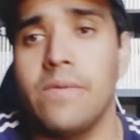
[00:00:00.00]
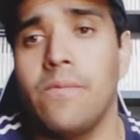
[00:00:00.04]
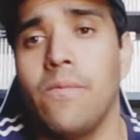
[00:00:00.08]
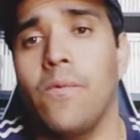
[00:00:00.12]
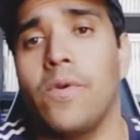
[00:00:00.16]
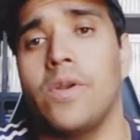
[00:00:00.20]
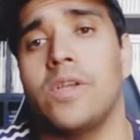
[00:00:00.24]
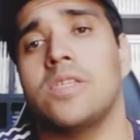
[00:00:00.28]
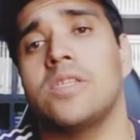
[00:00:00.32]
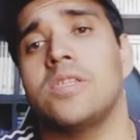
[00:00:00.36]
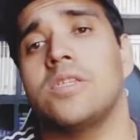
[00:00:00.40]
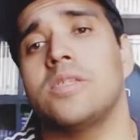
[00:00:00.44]

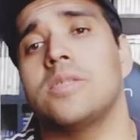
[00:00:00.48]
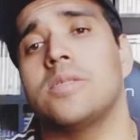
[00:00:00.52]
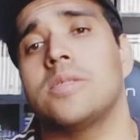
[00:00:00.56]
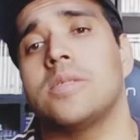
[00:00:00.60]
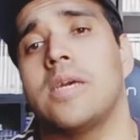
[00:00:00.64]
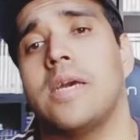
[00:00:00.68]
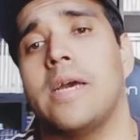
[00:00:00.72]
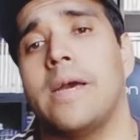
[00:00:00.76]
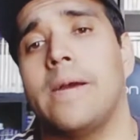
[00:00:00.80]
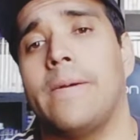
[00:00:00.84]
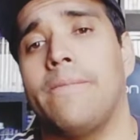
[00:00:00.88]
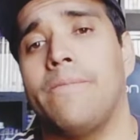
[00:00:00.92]
which is
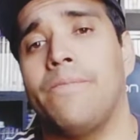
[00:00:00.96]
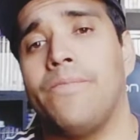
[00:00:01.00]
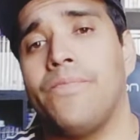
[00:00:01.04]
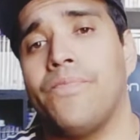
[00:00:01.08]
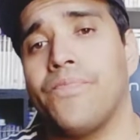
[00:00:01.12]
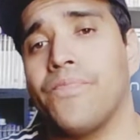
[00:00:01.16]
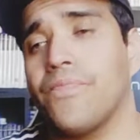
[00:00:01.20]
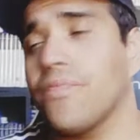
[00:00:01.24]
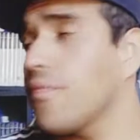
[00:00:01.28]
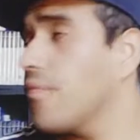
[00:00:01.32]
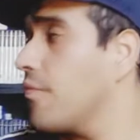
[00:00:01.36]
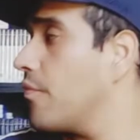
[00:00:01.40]
um,
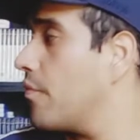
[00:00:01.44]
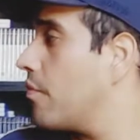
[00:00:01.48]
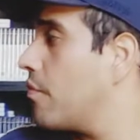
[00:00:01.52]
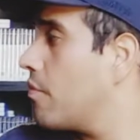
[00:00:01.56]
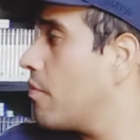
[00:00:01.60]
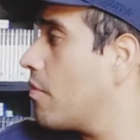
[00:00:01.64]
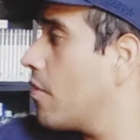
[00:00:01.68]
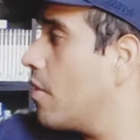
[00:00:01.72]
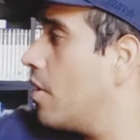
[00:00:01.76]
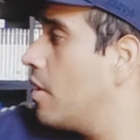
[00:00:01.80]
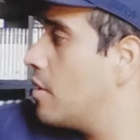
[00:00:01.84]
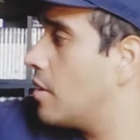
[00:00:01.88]

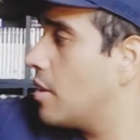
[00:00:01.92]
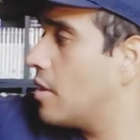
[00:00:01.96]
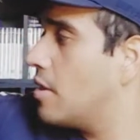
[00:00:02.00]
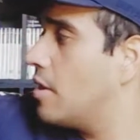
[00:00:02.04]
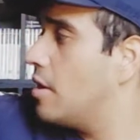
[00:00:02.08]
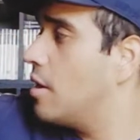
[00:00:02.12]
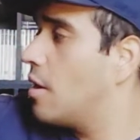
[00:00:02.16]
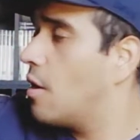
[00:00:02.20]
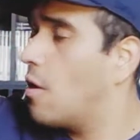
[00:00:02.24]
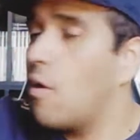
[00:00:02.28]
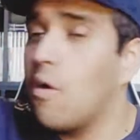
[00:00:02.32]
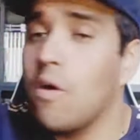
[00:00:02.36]

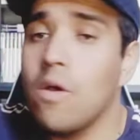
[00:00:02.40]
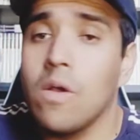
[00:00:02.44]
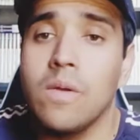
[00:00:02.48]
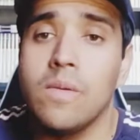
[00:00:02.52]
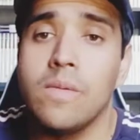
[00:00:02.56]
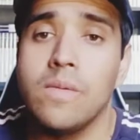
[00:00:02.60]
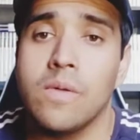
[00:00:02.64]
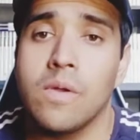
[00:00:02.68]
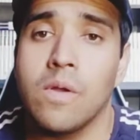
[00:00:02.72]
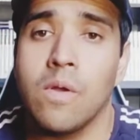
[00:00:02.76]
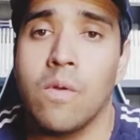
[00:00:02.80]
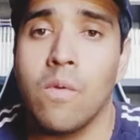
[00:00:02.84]
basically
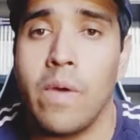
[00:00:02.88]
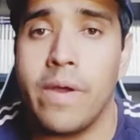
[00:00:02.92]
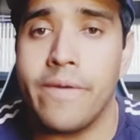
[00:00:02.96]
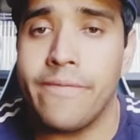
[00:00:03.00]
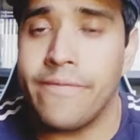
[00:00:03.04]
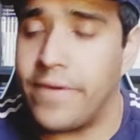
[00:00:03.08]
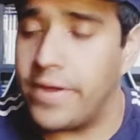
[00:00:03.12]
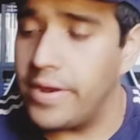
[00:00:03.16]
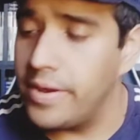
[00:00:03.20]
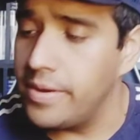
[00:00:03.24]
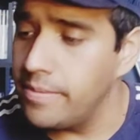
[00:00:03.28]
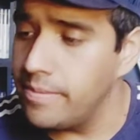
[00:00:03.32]
quite
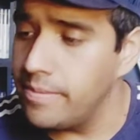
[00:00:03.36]
fun.